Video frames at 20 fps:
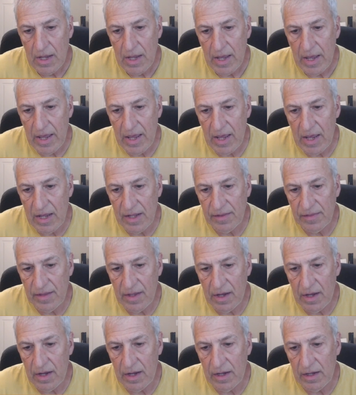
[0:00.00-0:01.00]
and
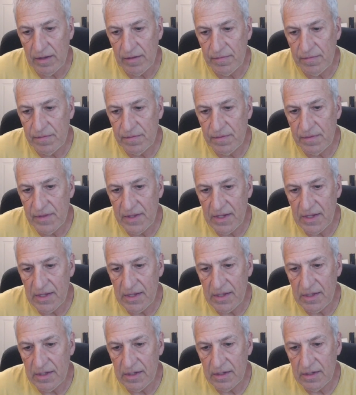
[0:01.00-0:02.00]

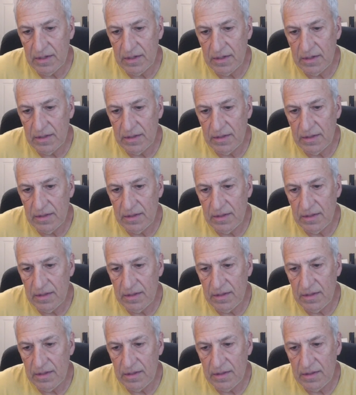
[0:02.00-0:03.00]
the
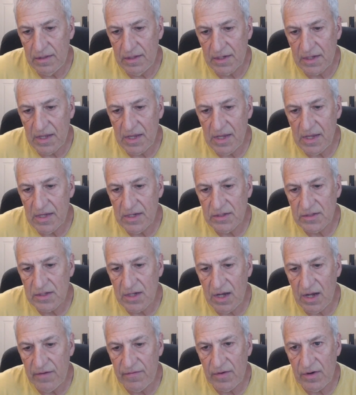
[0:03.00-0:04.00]
king is
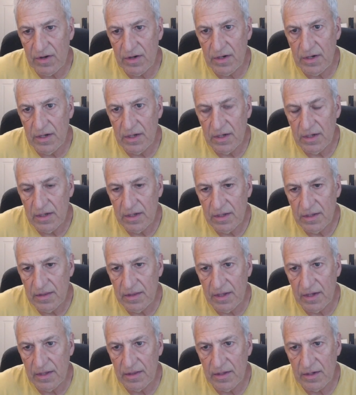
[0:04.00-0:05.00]
covered.
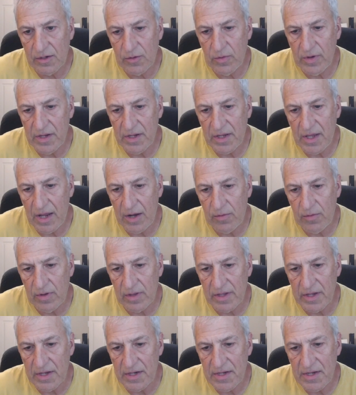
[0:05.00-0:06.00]
The queen can't
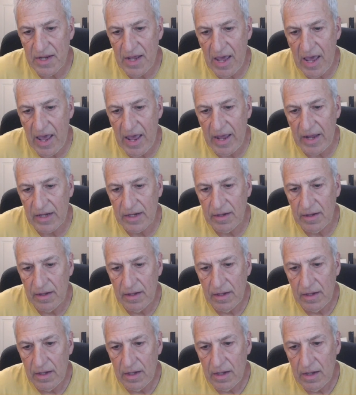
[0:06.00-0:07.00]
really attack
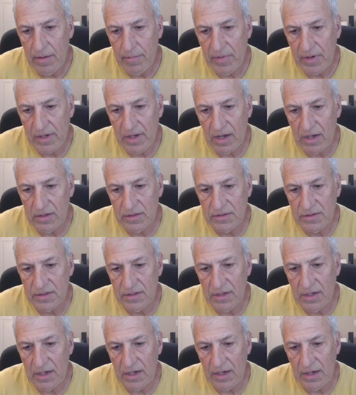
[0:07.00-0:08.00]
because
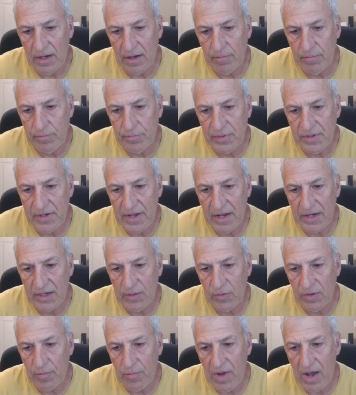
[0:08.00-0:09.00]
I'm
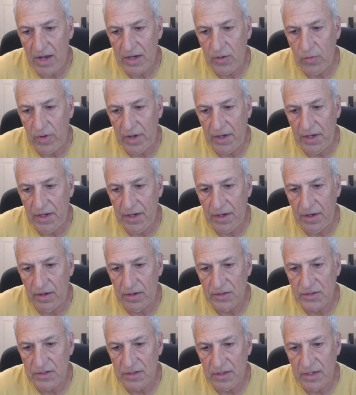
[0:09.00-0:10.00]
protected with my queen
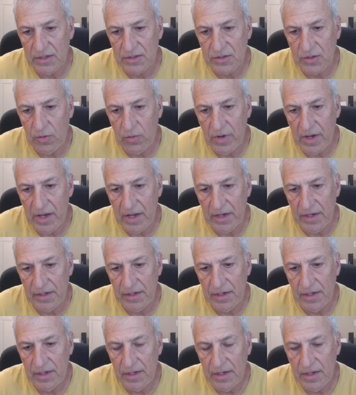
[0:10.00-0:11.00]
here. So let's go ahead
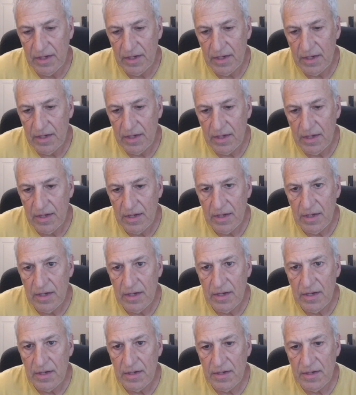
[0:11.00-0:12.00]
and
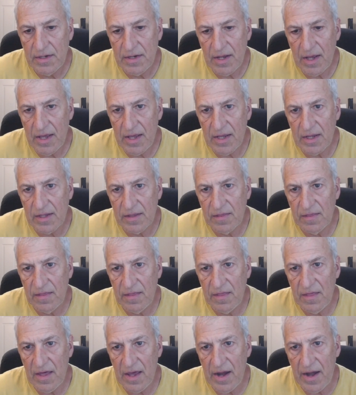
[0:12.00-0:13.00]
take
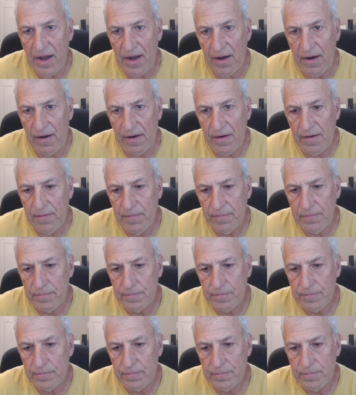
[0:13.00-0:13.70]
there.